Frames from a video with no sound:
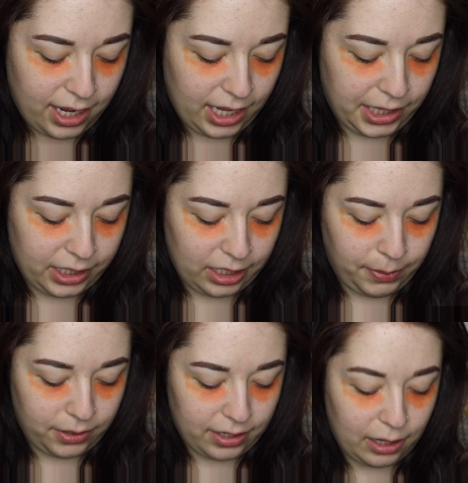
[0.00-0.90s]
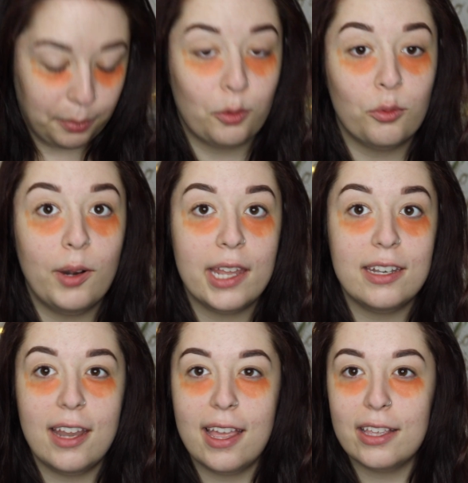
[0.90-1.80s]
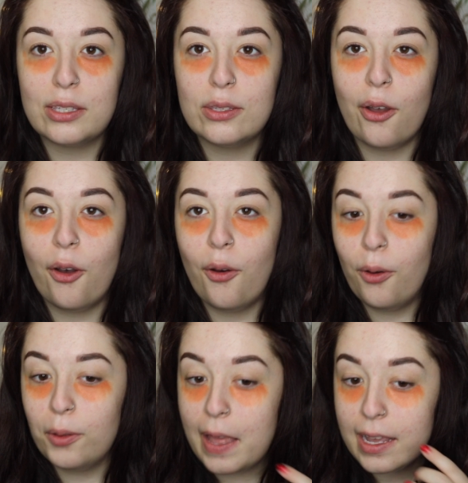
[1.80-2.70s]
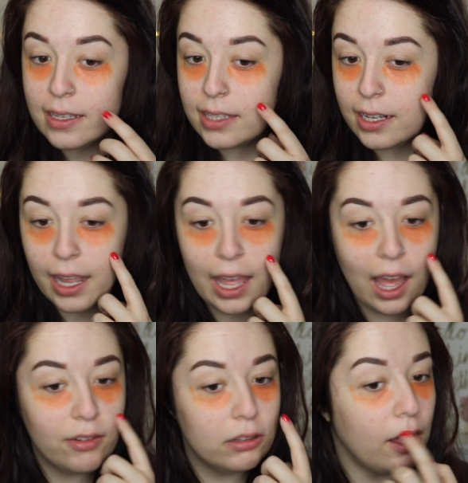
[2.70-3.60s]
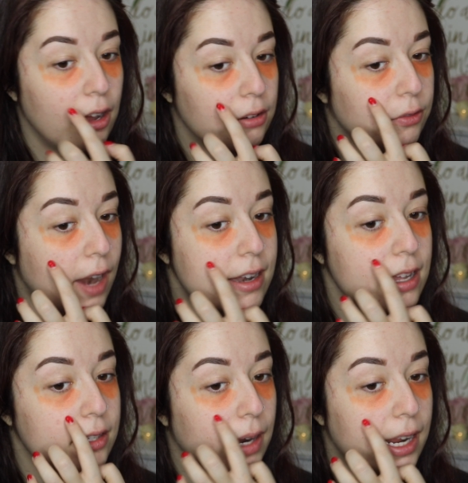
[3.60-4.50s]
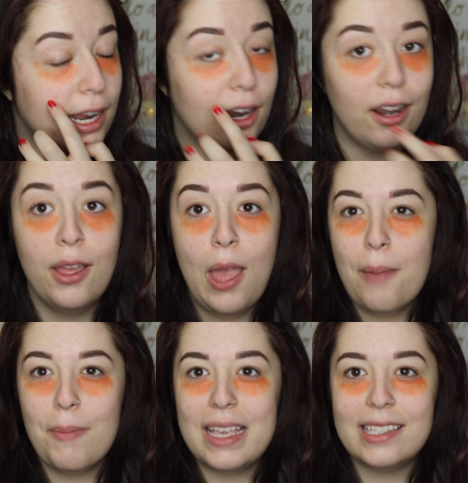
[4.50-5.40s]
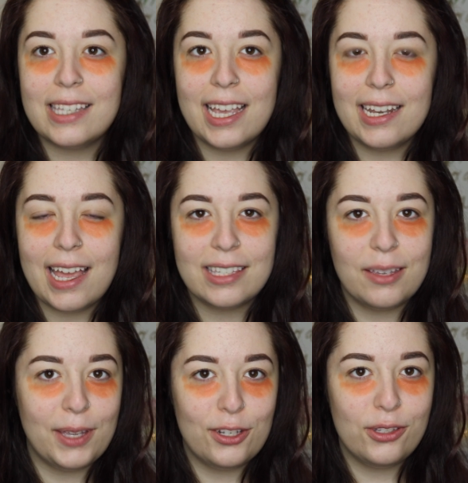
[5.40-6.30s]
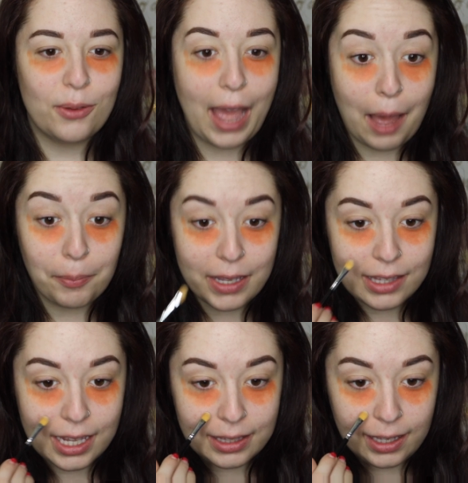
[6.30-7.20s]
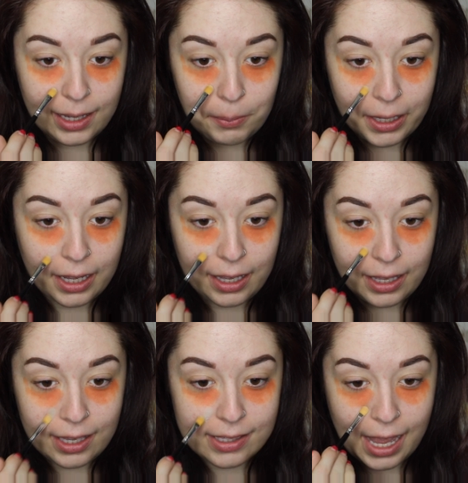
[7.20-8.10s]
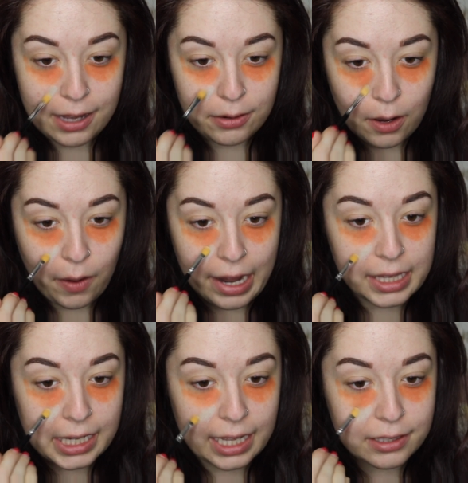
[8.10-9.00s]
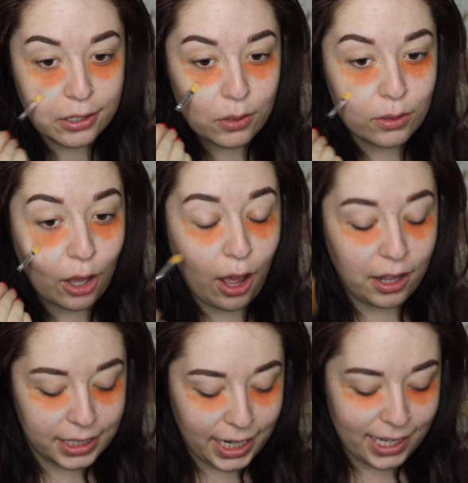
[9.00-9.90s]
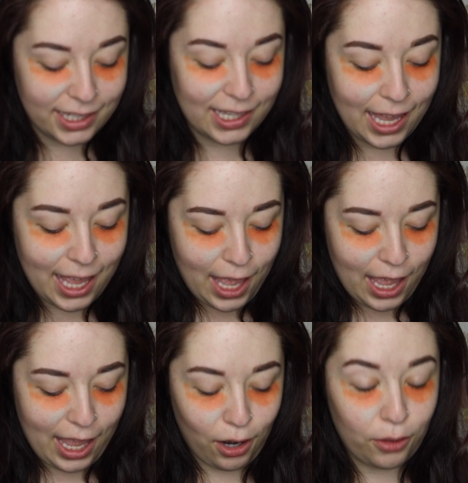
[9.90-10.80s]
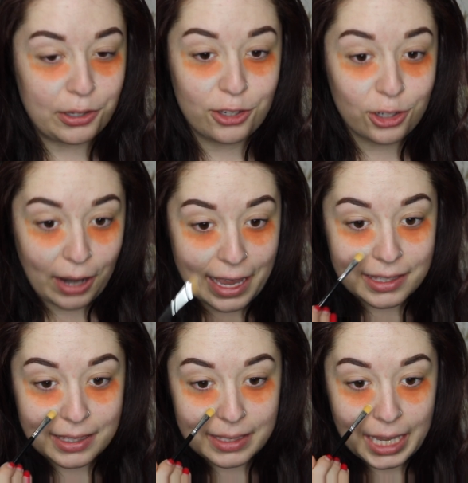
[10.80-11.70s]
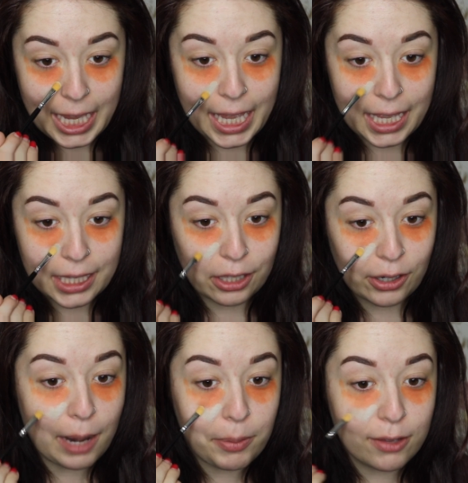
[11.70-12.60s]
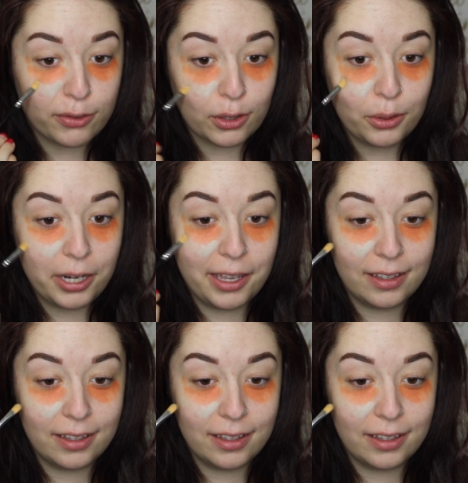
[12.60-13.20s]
And this is supposed to help redness. So like I said, I have a lot of redness right here. My skin hasn't been too happy lately because, I don't know, I think it has to do with the holidays and all the stress and the crappy food